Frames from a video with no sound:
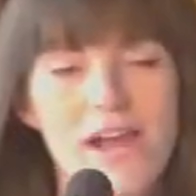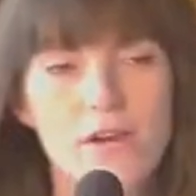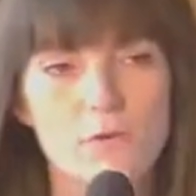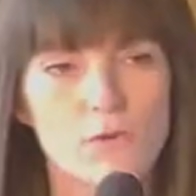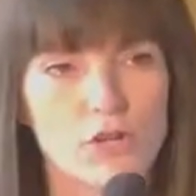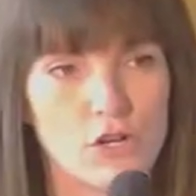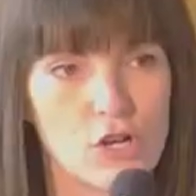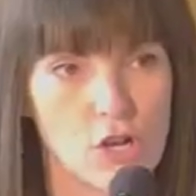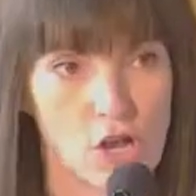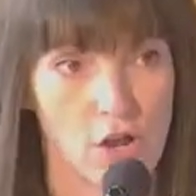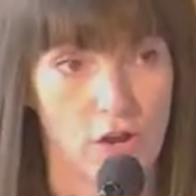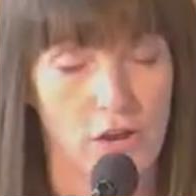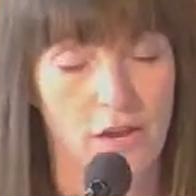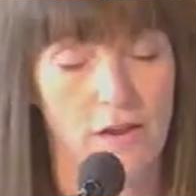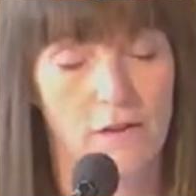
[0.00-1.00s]
don't you
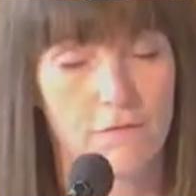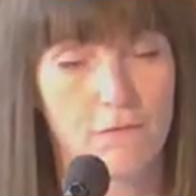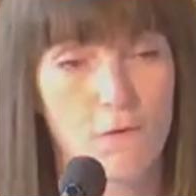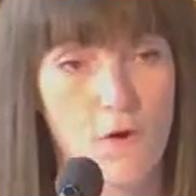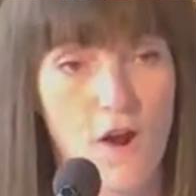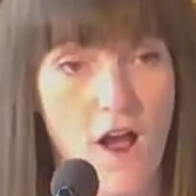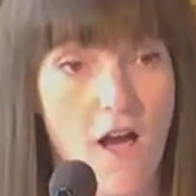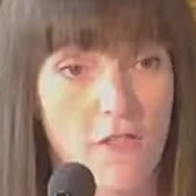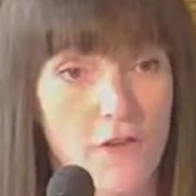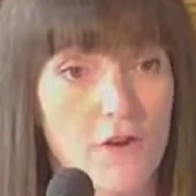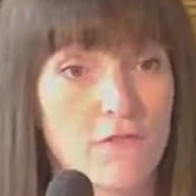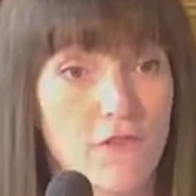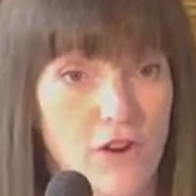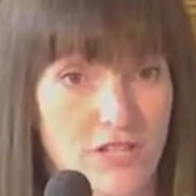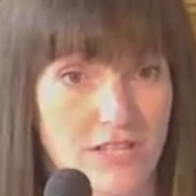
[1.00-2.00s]
look for other
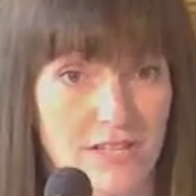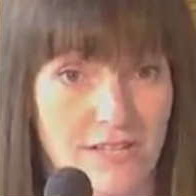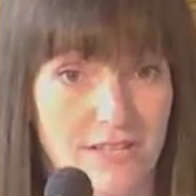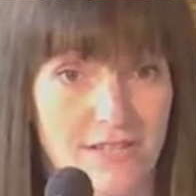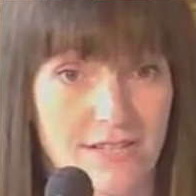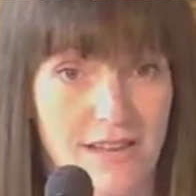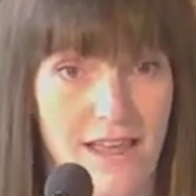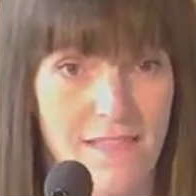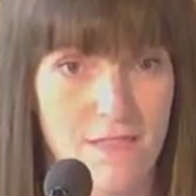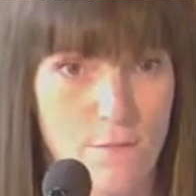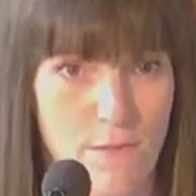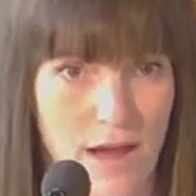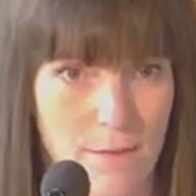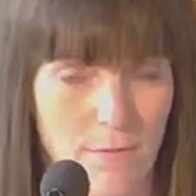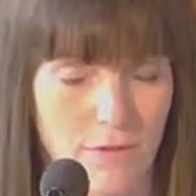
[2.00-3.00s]
verses in the
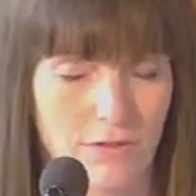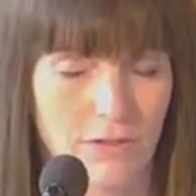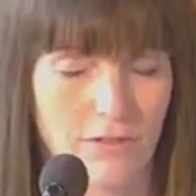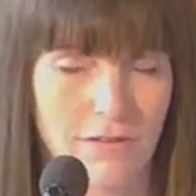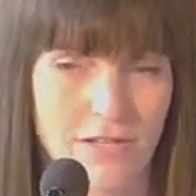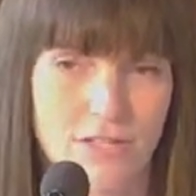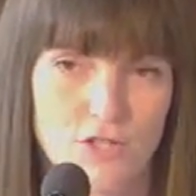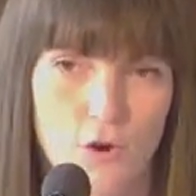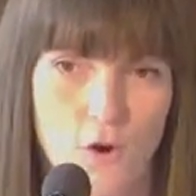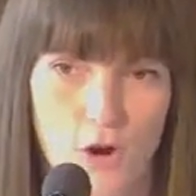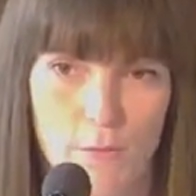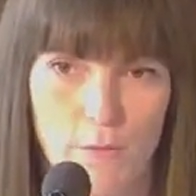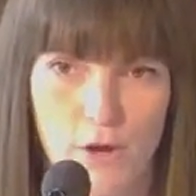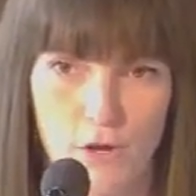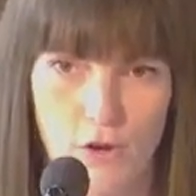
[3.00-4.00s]
Bible that talk
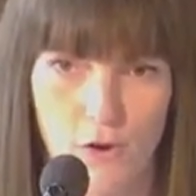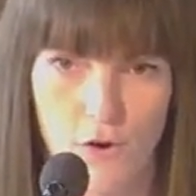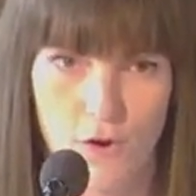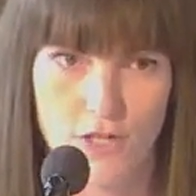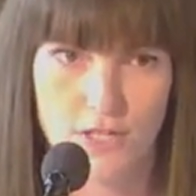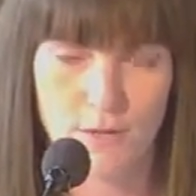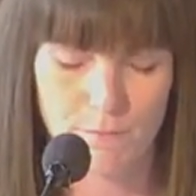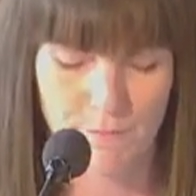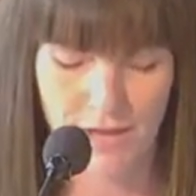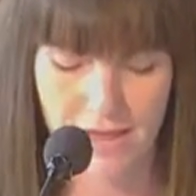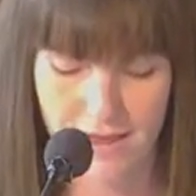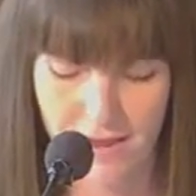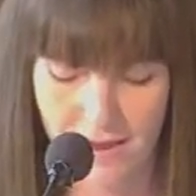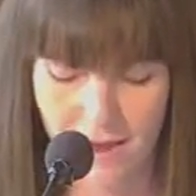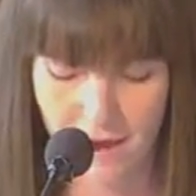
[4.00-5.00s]
about God
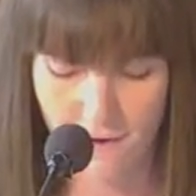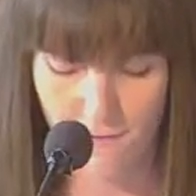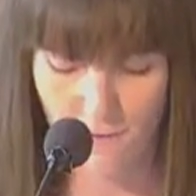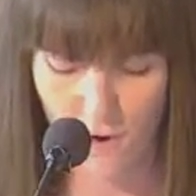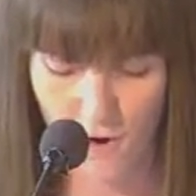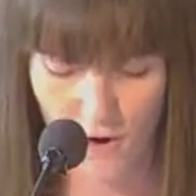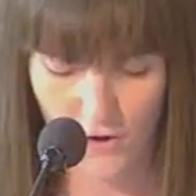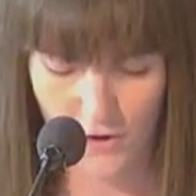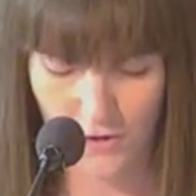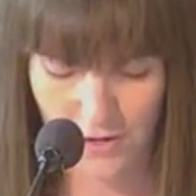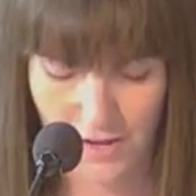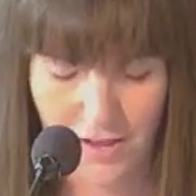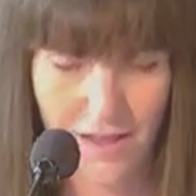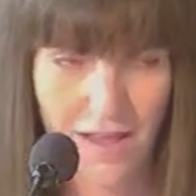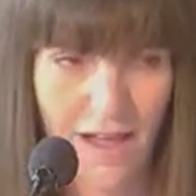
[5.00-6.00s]
being a rock?
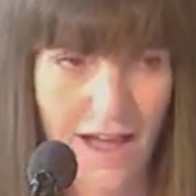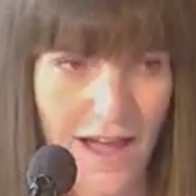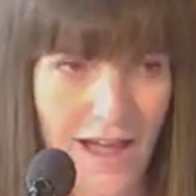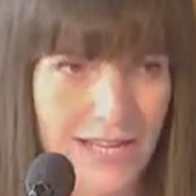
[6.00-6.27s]
I